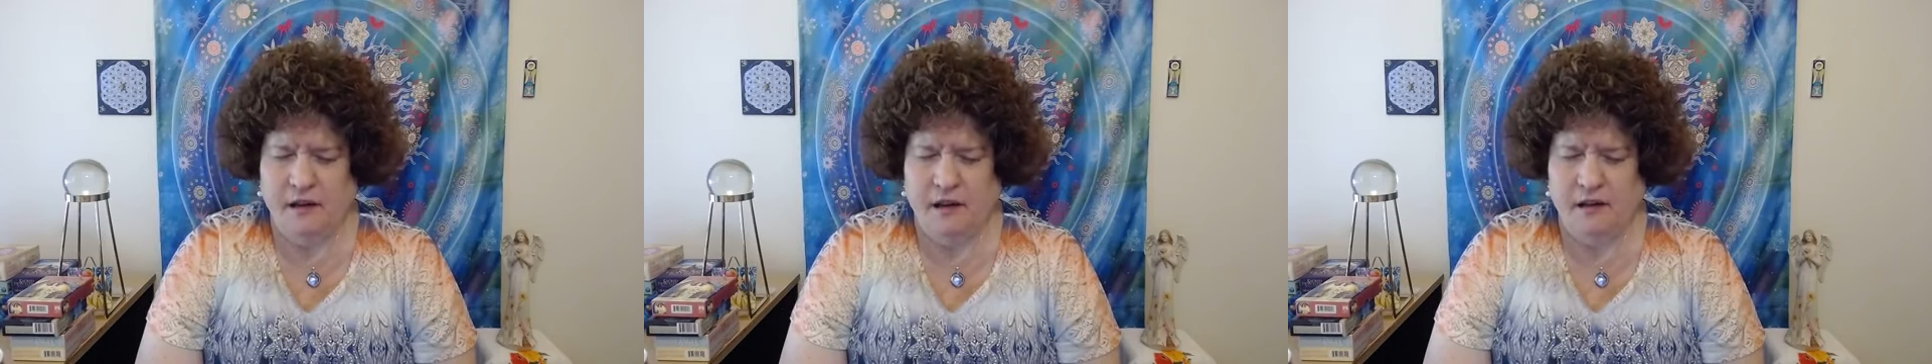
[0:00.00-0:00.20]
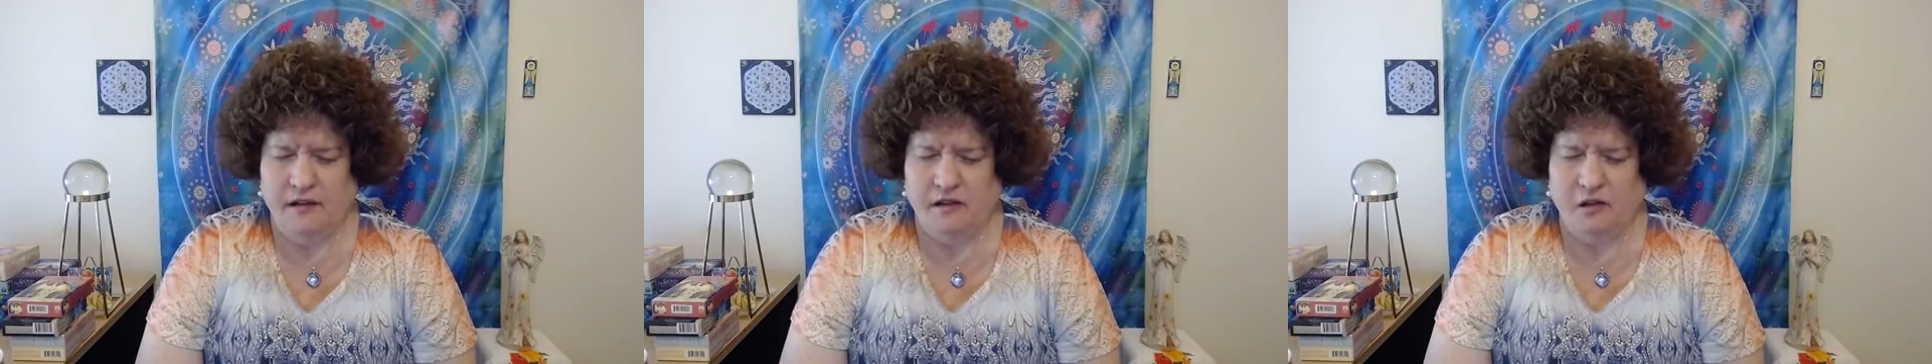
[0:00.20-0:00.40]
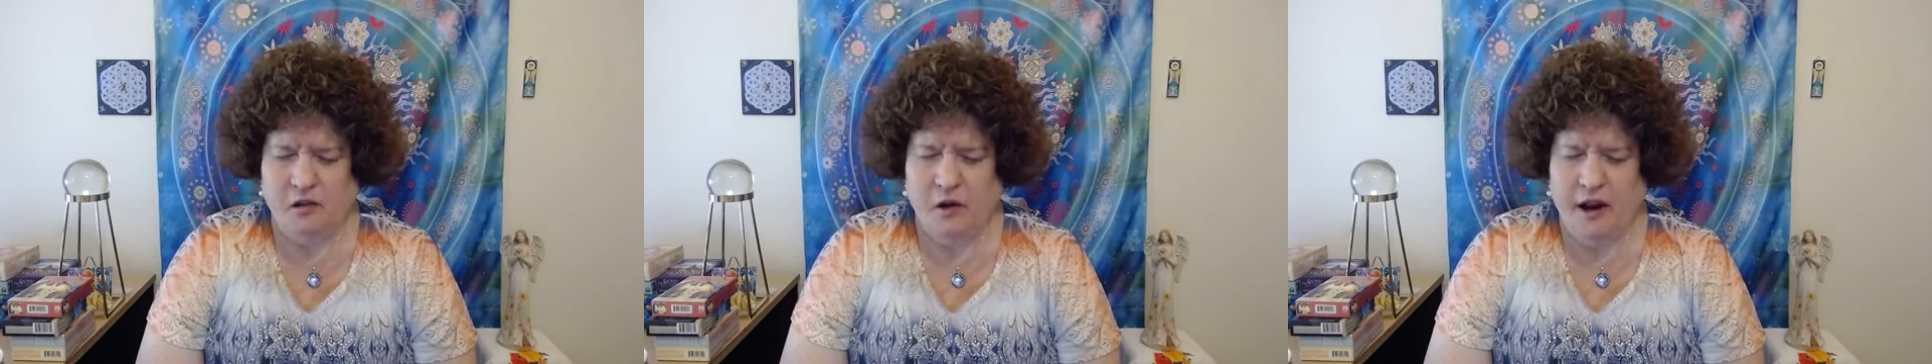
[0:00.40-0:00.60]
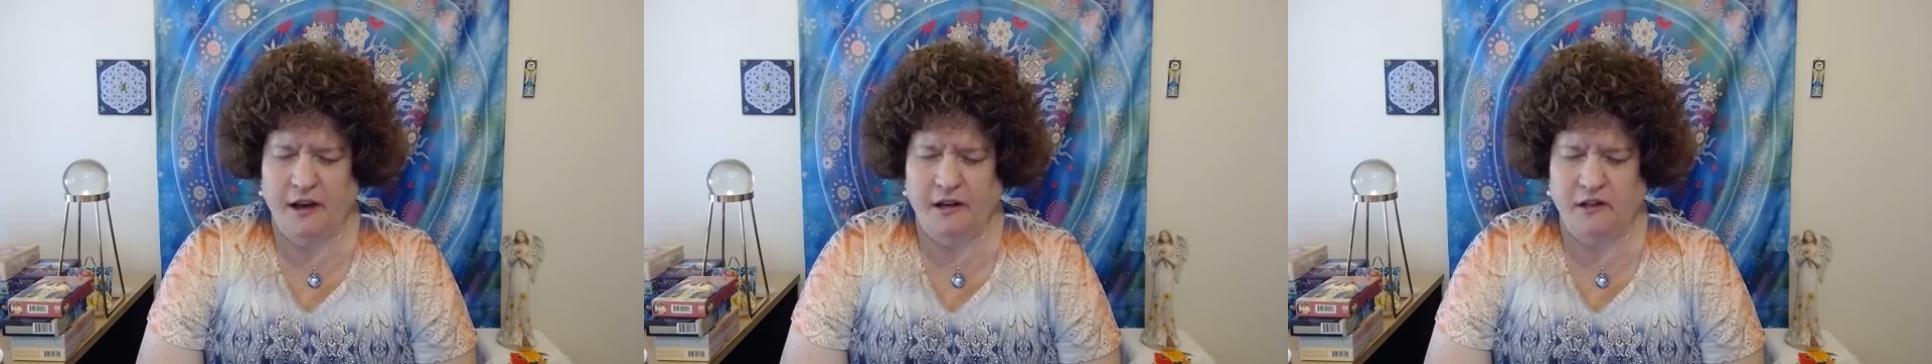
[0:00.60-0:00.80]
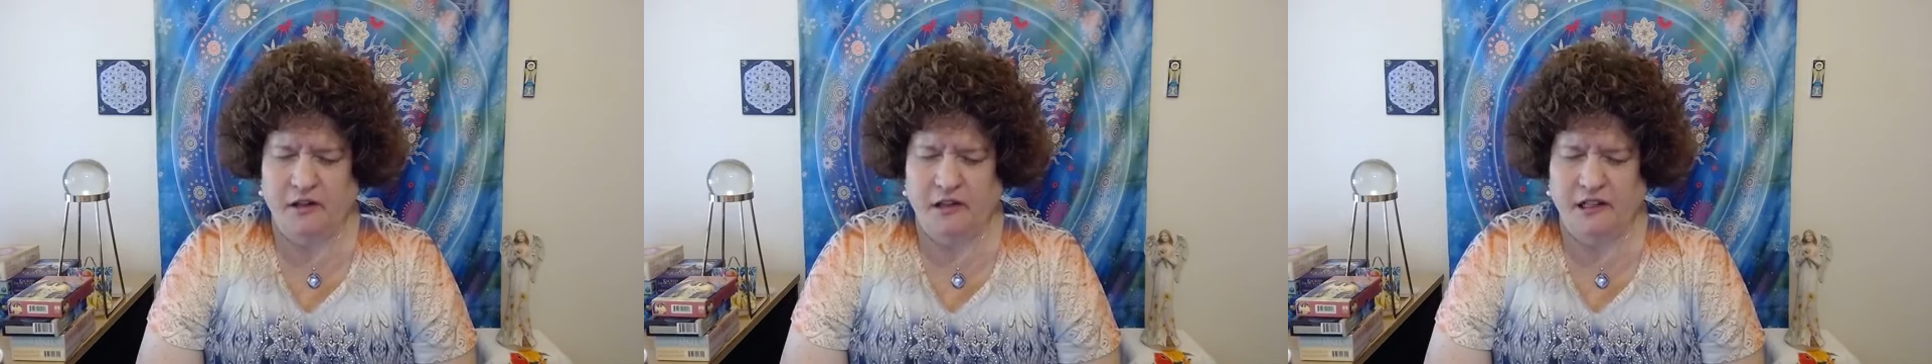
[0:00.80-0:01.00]
is
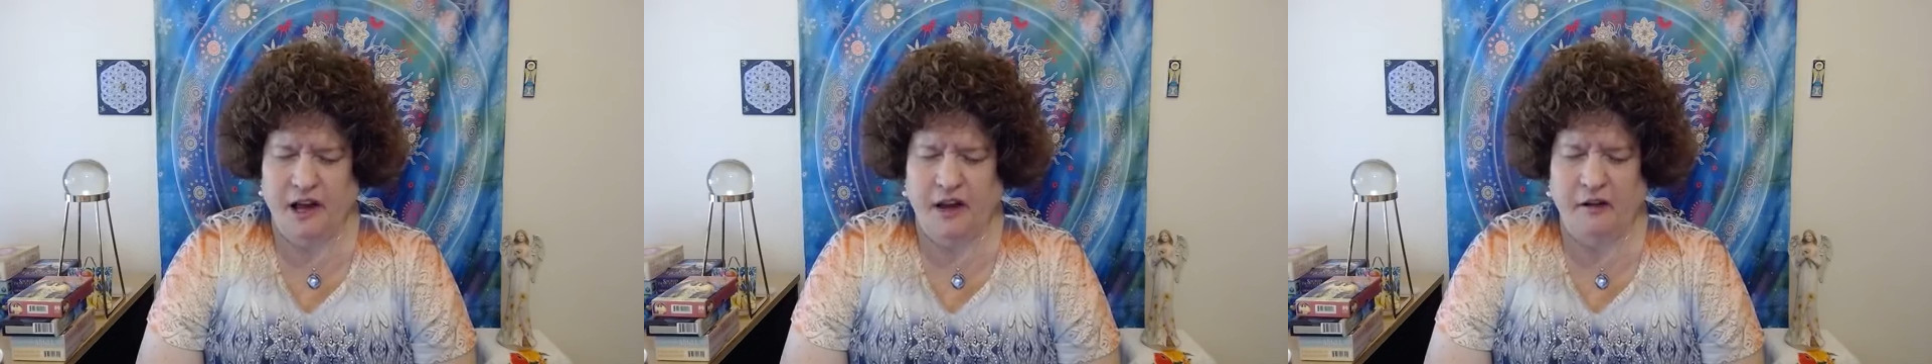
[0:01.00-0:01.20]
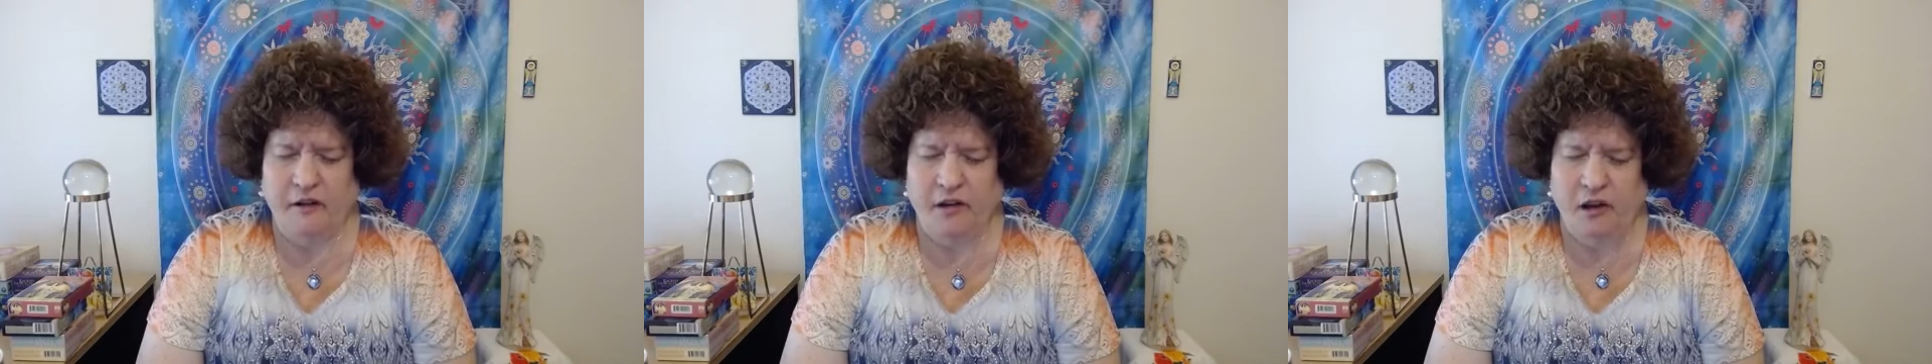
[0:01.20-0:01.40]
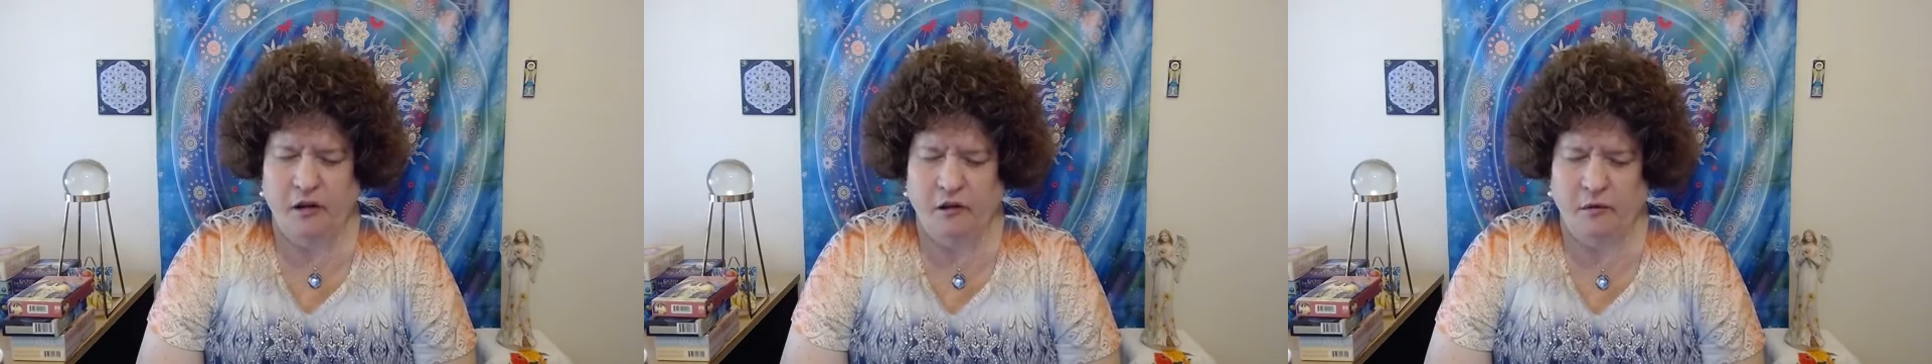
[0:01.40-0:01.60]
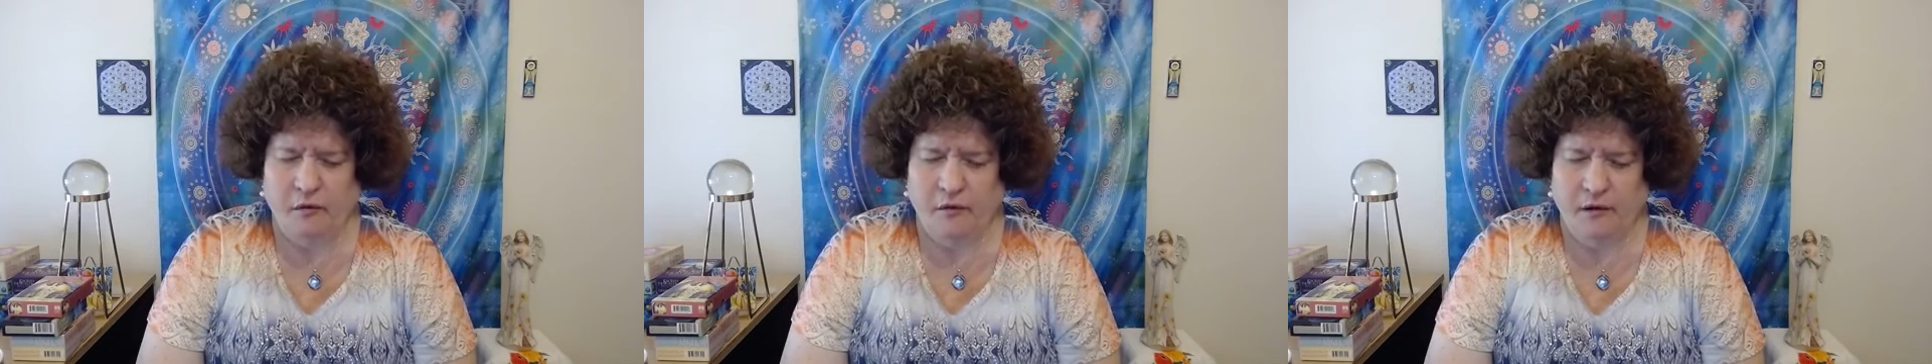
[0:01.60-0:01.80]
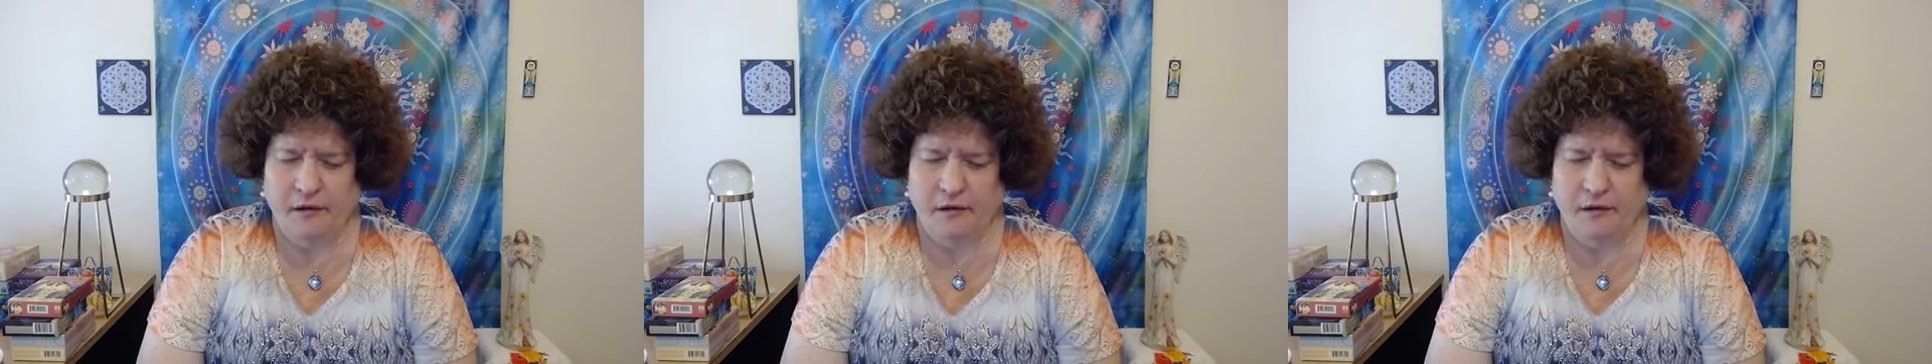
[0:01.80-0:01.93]
trying to tell you.